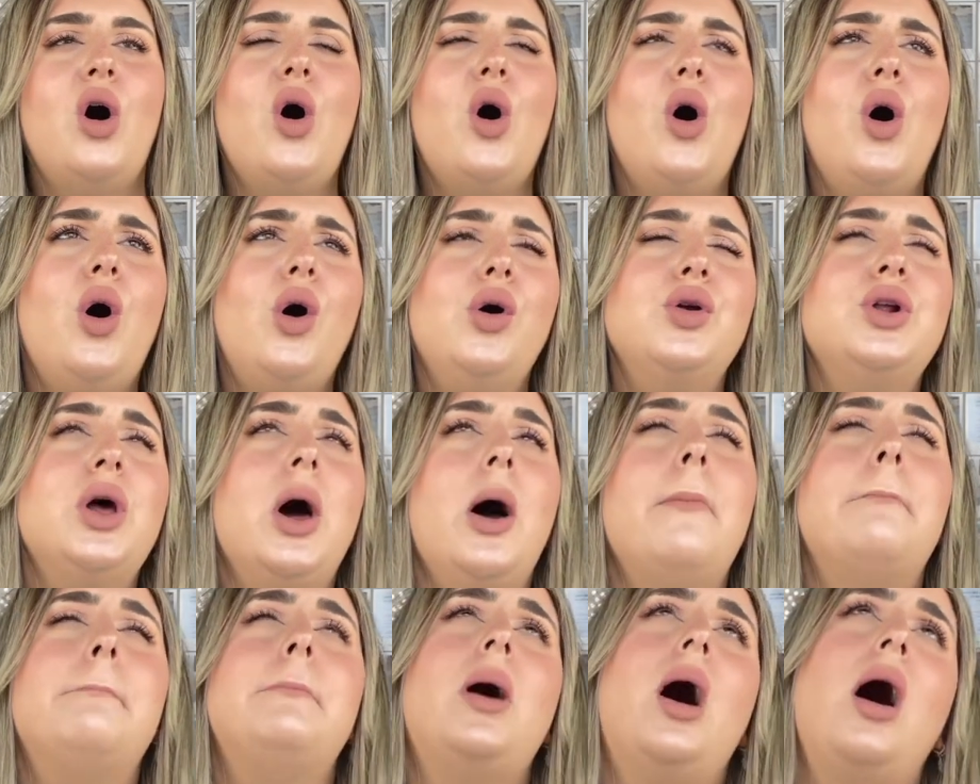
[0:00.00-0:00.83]
On
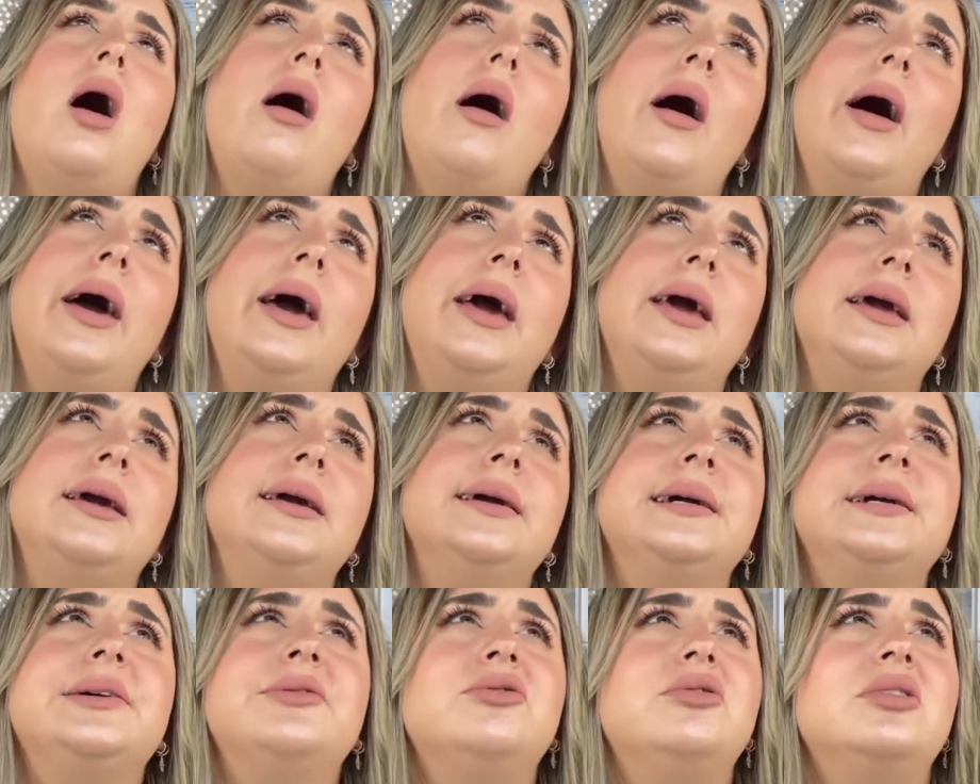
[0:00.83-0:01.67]

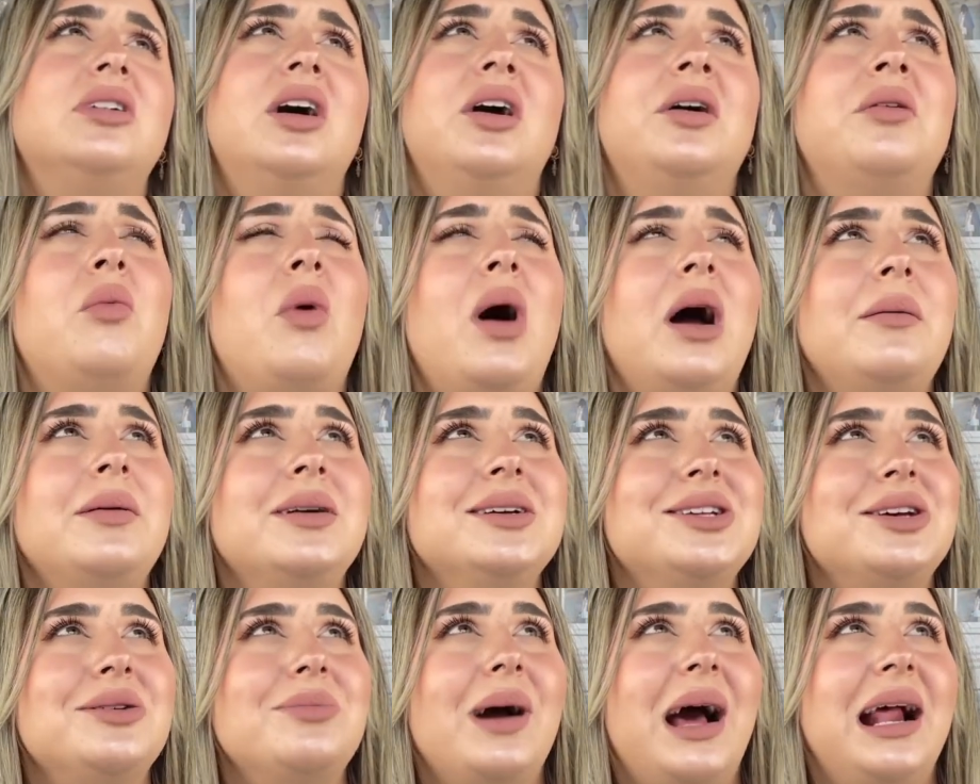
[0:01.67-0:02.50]
my, why am
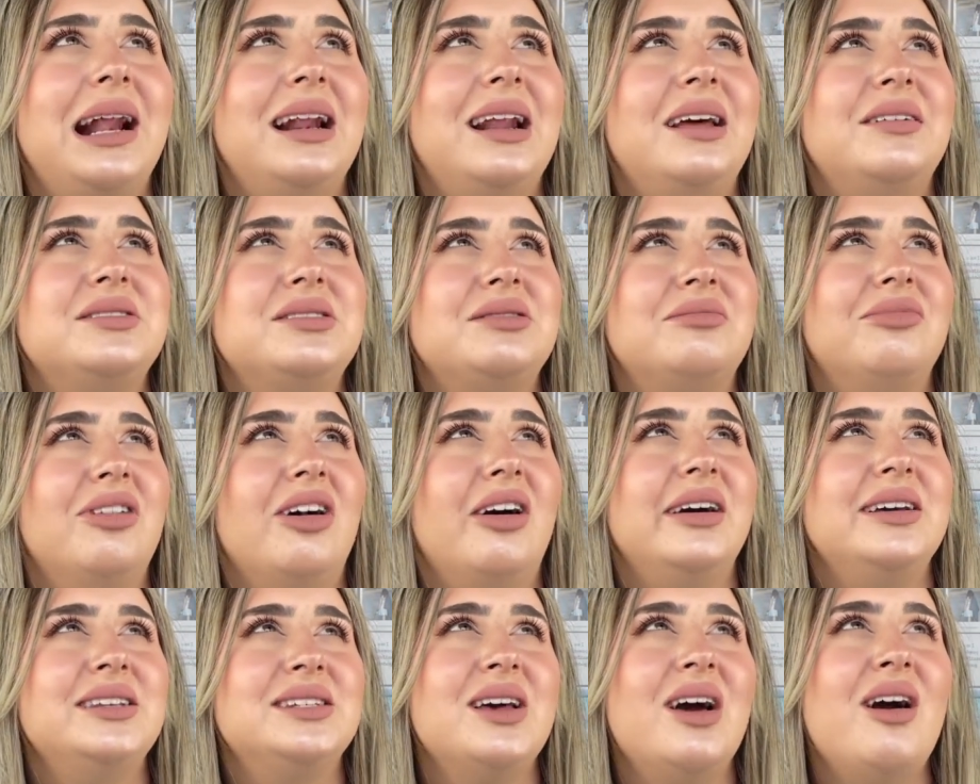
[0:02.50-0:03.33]
I so bad at lefts and
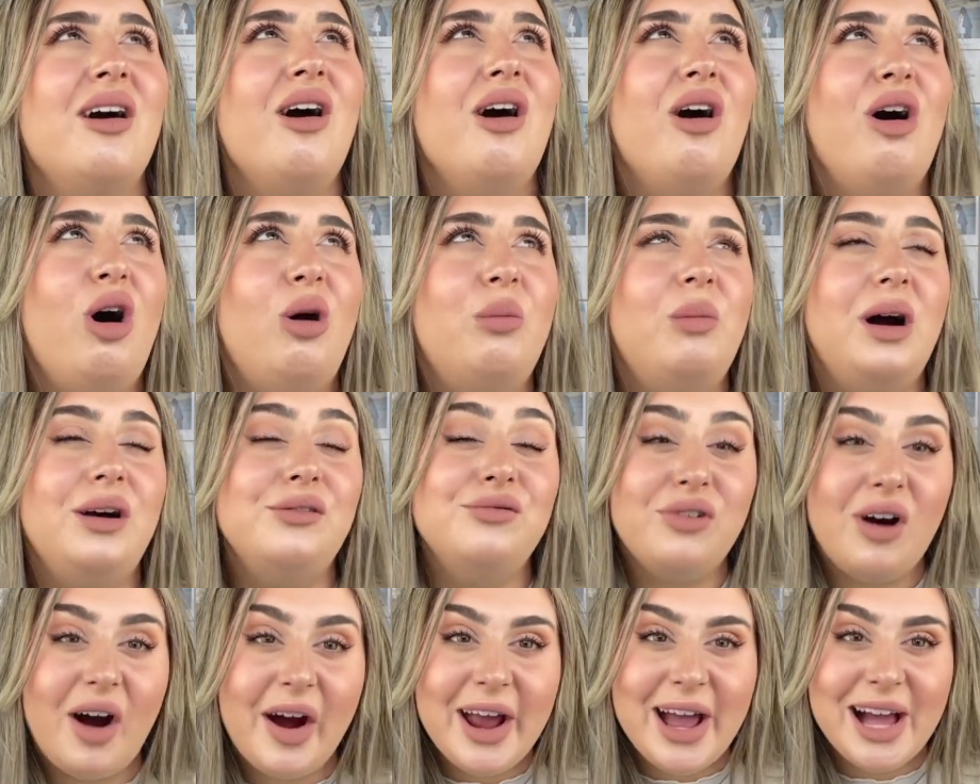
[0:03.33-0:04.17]
rights? On my
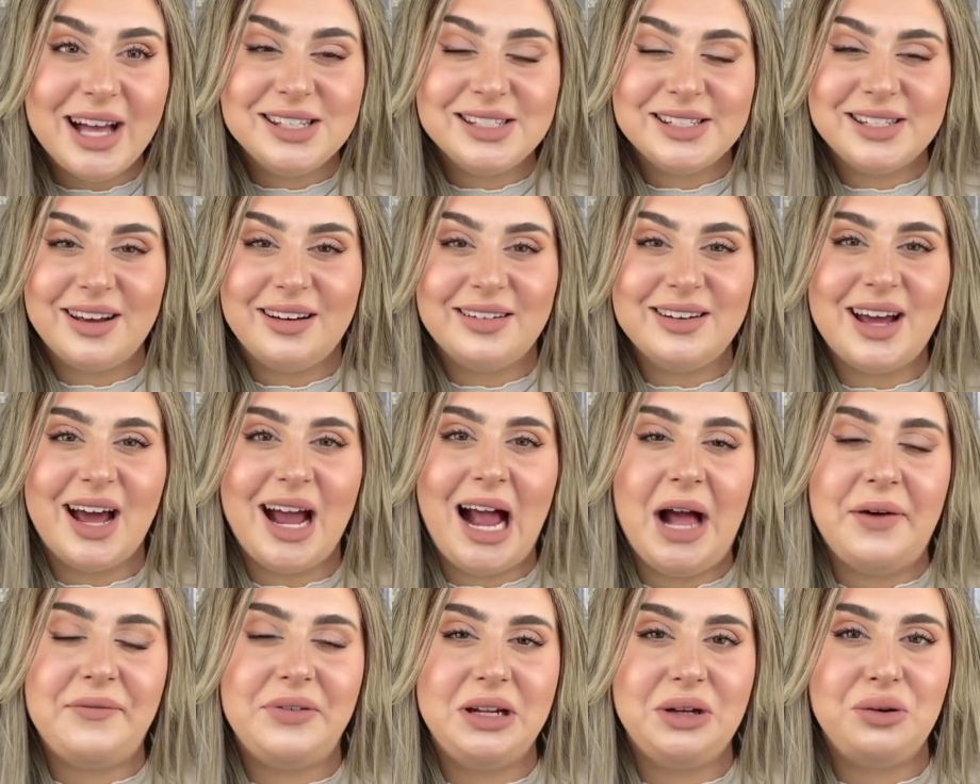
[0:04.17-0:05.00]
right hand side,
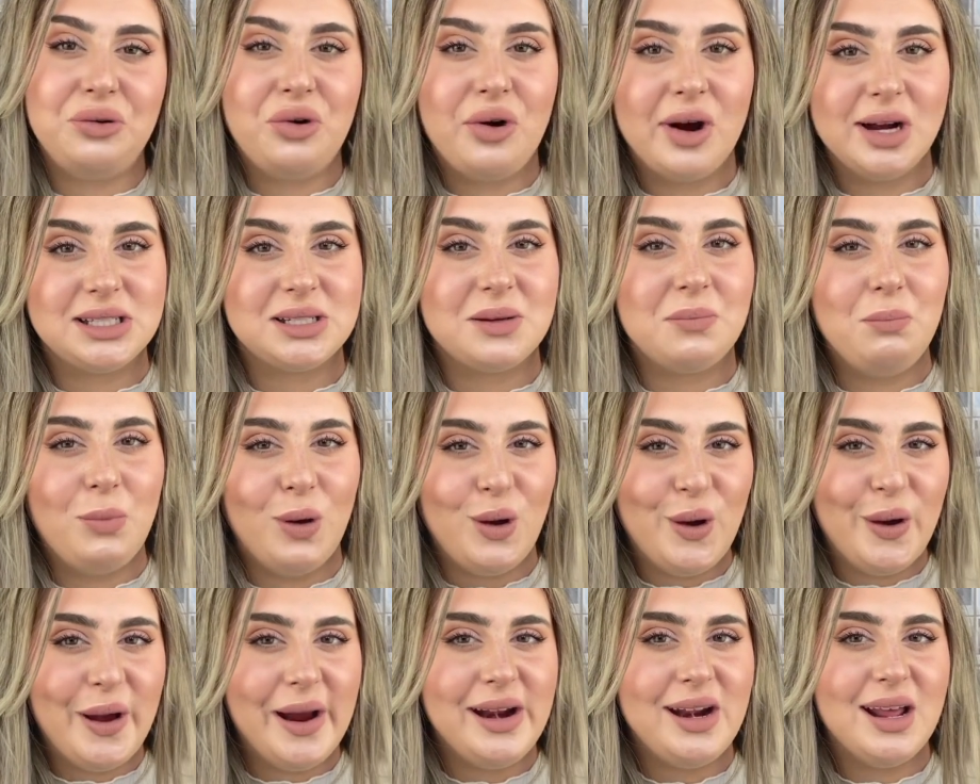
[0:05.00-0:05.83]
I have a little crescent
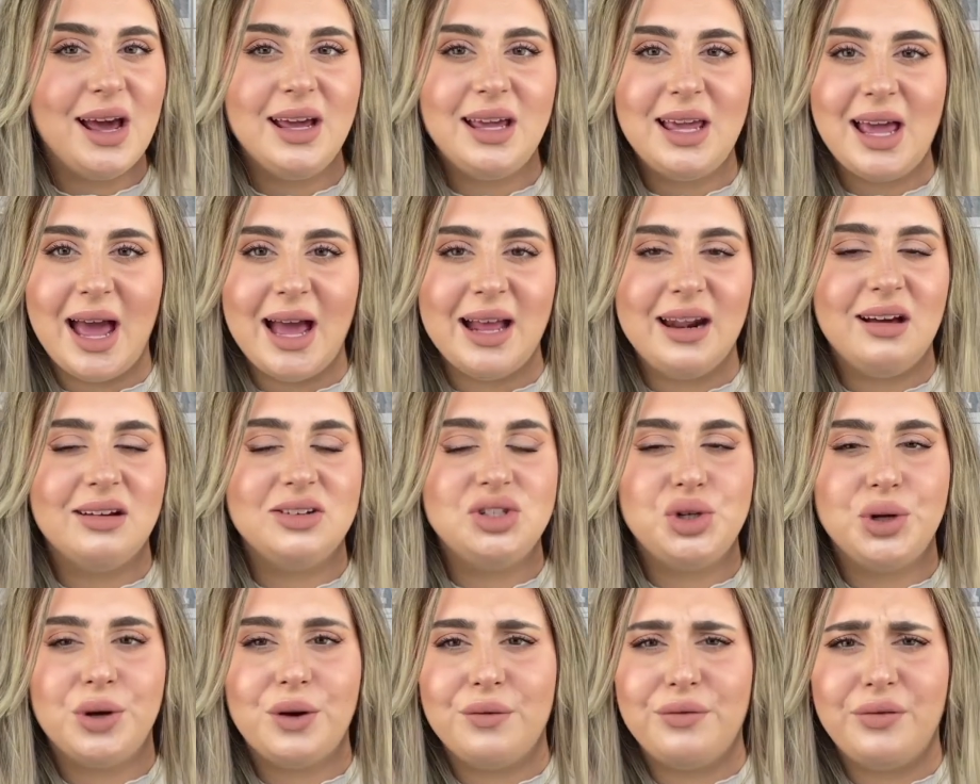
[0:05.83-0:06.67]
moon. Again, I
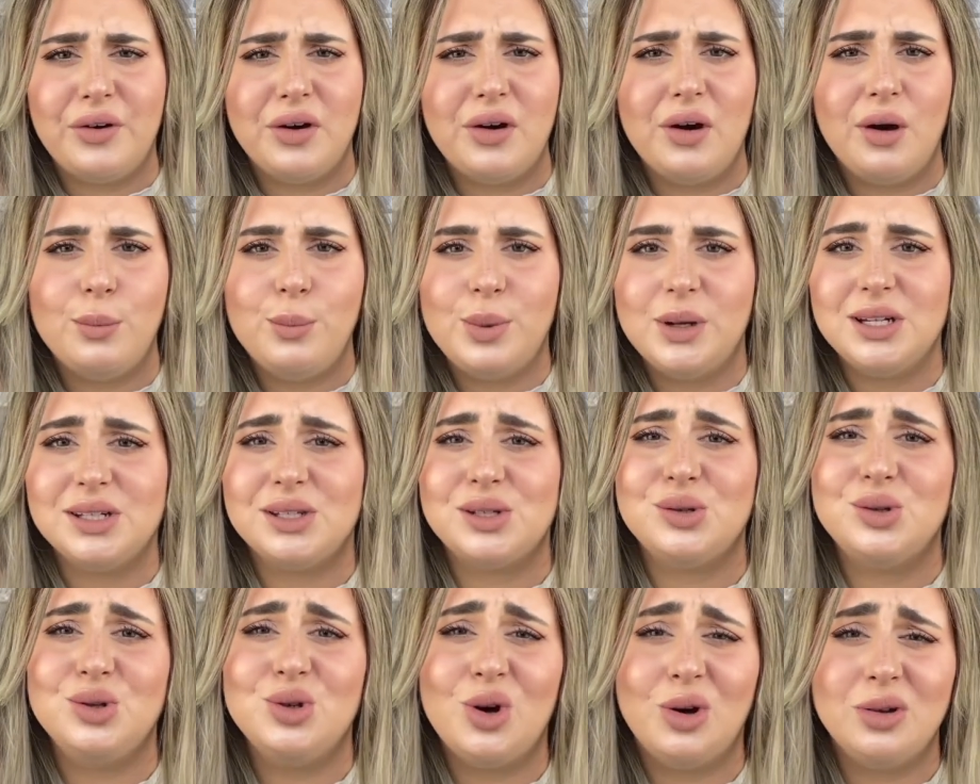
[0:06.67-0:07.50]
took a photo, but
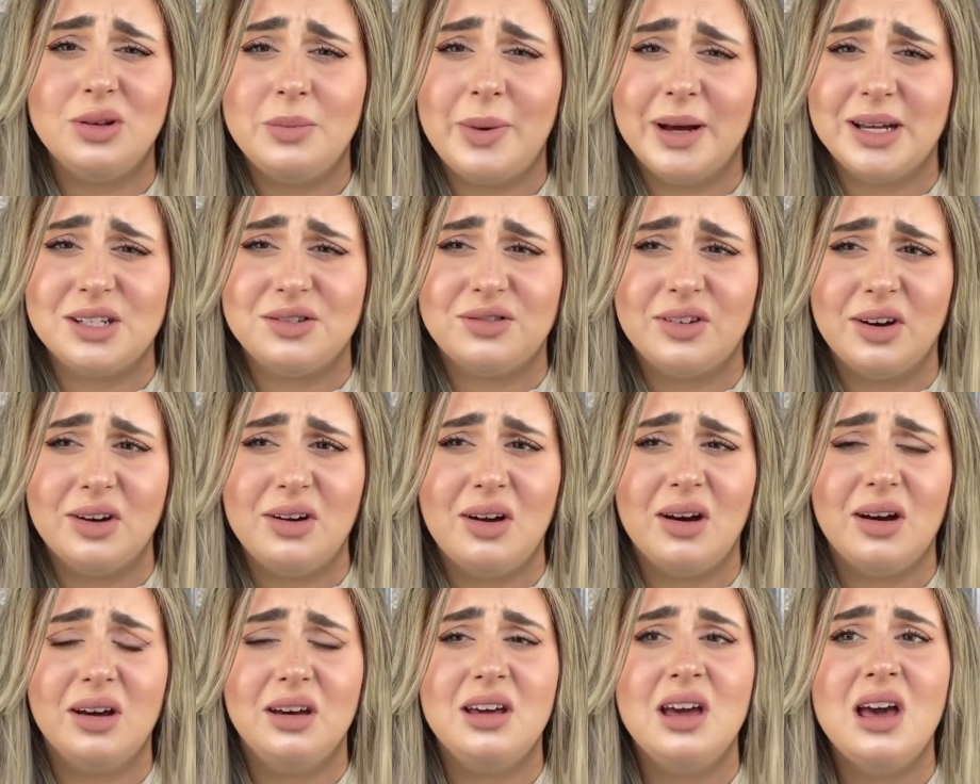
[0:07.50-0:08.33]
it's not the best
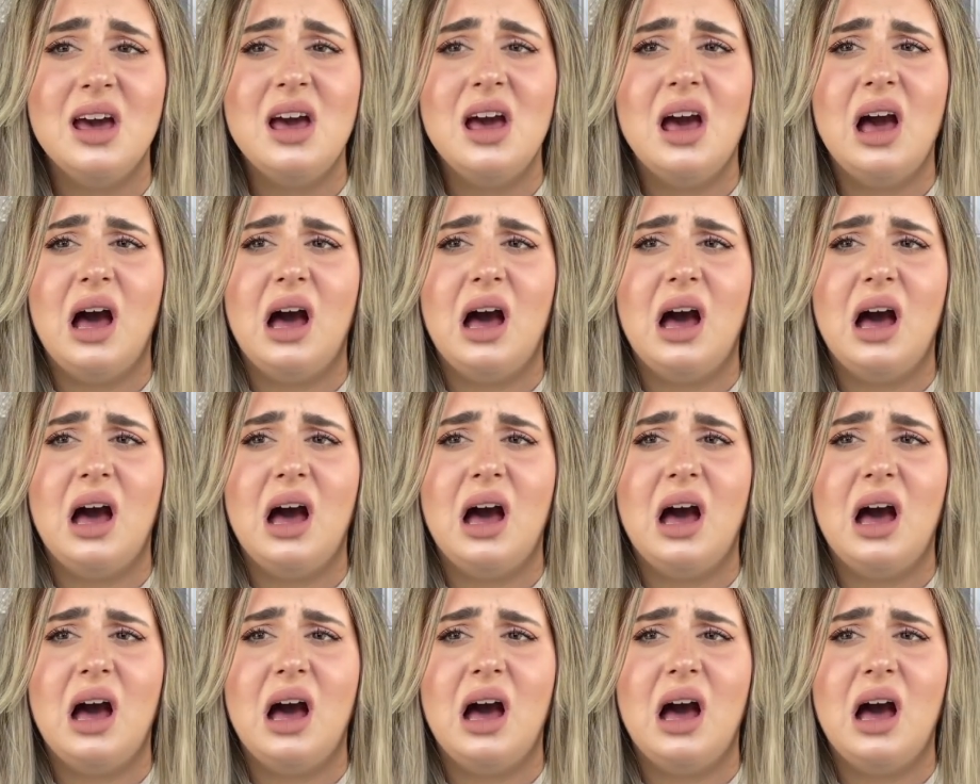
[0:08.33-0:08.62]
photo.